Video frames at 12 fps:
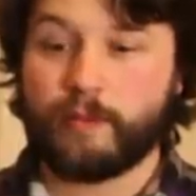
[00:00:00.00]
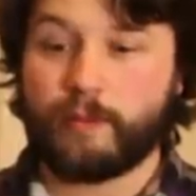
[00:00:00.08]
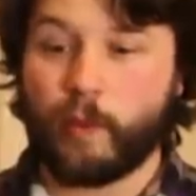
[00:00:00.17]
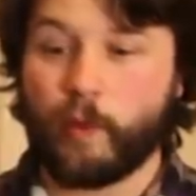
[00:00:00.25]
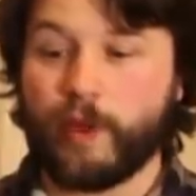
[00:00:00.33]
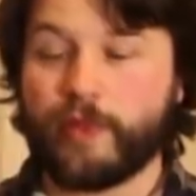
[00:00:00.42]

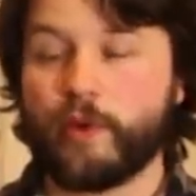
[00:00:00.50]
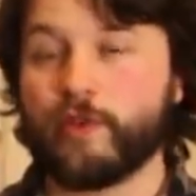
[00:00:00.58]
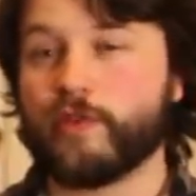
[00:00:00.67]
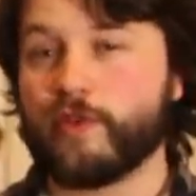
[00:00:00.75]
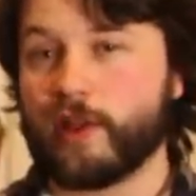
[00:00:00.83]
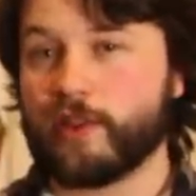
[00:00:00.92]
But what
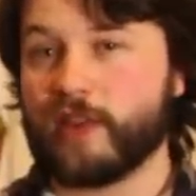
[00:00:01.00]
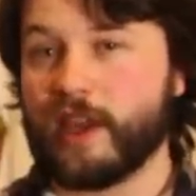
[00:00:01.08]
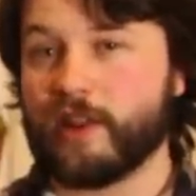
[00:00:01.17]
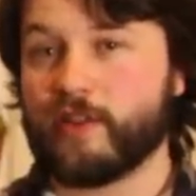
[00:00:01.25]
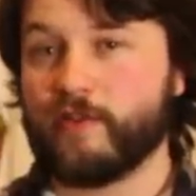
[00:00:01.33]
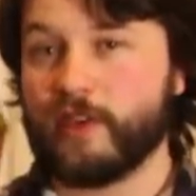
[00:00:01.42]
those false
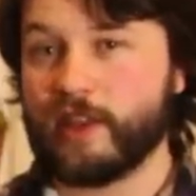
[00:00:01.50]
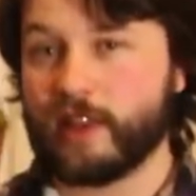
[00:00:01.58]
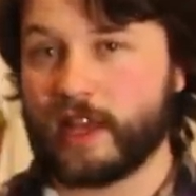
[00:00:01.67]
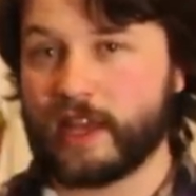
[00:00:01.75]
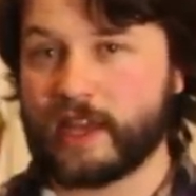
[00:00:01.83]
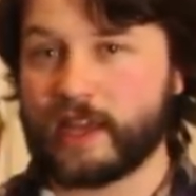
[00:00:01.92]
gates feel
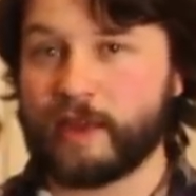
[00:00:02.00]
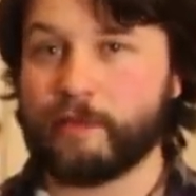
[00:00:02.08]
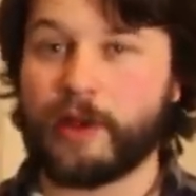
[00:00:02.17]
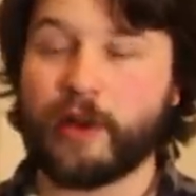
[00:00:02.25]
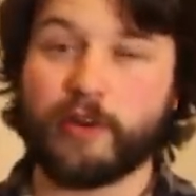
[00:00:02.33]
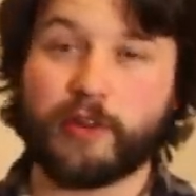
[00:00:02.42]
like
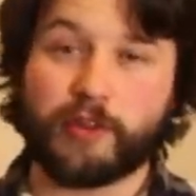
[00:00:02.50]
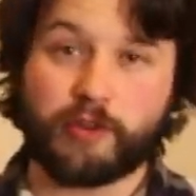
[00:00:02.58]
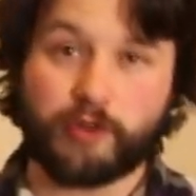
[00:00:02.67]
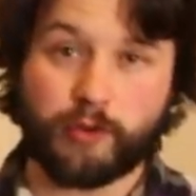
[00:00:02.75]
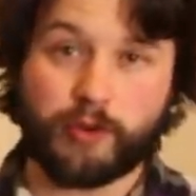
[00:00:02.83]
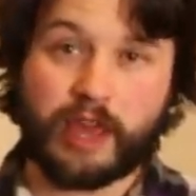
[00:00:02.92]
compared to the
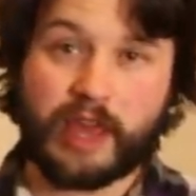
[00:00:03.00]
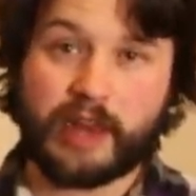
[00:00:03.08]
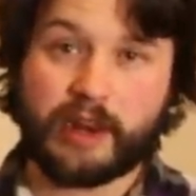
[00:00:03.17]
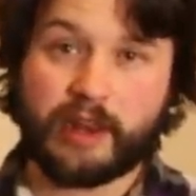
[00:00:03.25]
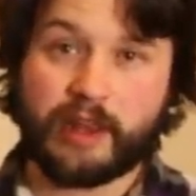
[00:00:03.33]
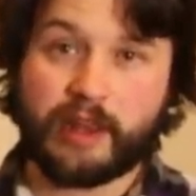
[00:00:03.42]
true
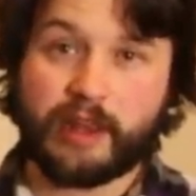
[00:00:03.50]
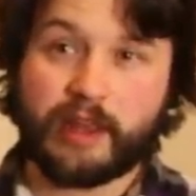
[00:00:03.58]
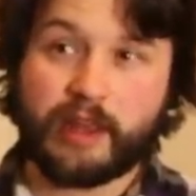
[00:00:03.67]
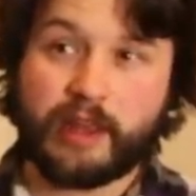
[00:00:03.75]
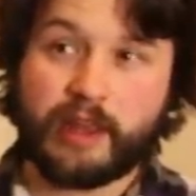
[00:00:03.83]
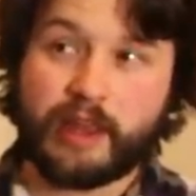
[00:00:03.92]
gate
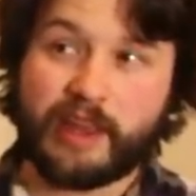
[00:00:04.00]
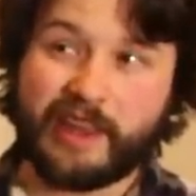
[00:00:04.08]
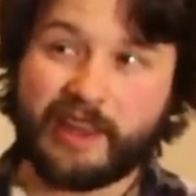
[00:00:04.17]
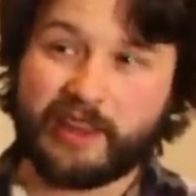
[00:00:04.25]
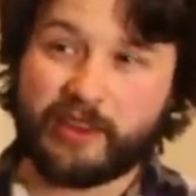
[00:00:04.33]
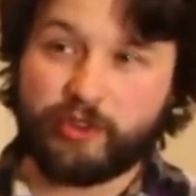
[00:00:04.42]

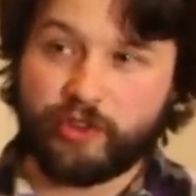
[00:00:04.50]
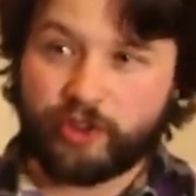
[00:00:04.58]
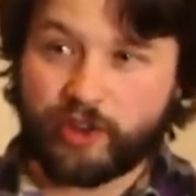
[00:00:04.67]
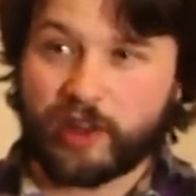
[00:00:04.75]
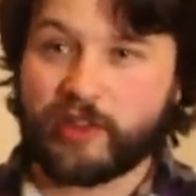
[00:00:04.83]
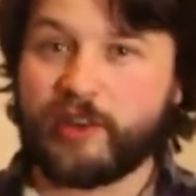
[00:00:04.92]
is
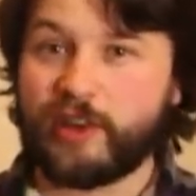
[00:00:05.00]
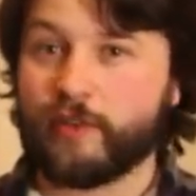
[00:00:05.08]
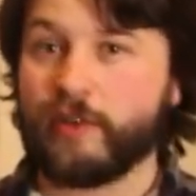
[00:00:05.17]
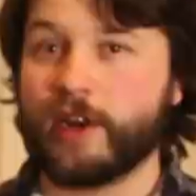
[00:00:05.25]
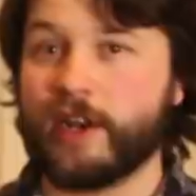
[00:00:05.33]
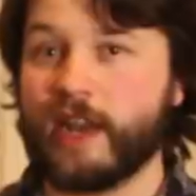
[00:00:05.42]
just
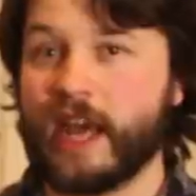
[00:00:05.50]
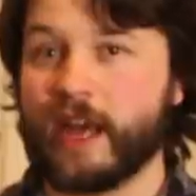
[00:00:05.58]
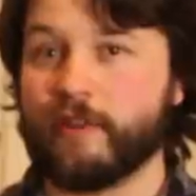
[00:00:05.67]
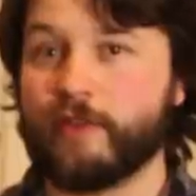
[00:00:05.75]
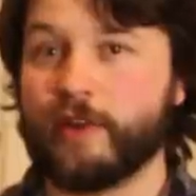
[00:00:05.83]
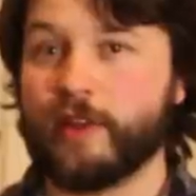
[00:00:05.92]
different
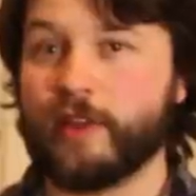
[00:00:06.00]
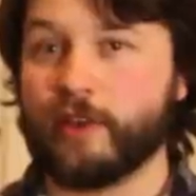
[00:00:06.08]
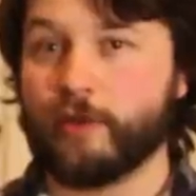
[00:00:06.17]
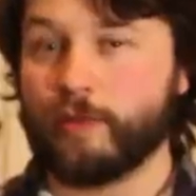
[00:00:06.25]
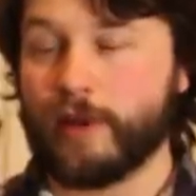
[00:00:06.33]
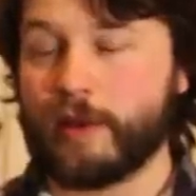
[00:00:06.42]
enough that
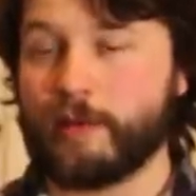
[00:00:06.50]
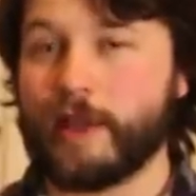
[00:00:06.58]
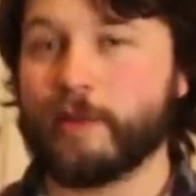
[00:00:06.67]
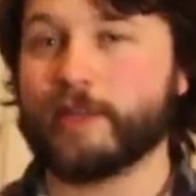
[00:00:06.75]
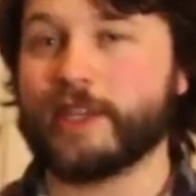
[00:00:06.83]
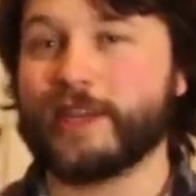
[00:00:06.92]
you might be
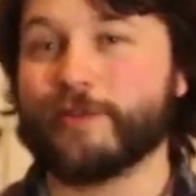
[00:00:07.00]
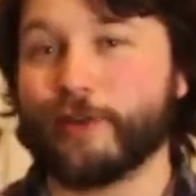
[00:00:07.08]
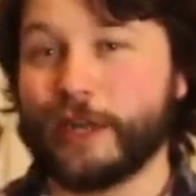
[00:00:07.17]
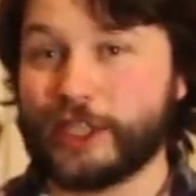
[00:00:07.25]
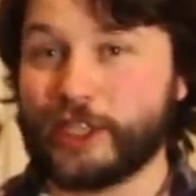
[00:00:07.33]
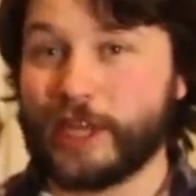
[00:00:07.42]
able to
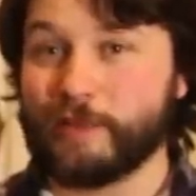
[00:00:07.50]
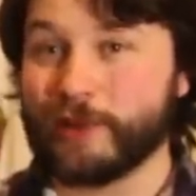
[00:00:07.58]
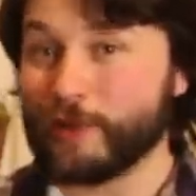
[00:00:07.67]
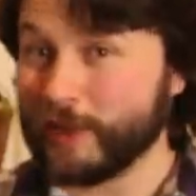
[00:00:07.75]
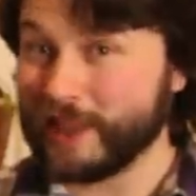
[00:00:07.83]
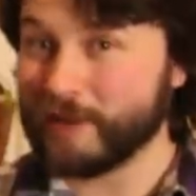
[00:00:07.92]
differentiate
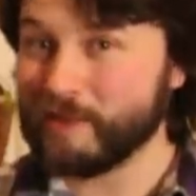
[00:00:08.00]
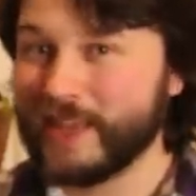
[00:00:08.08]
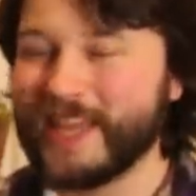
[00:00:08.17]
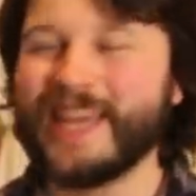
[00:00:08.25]
between them.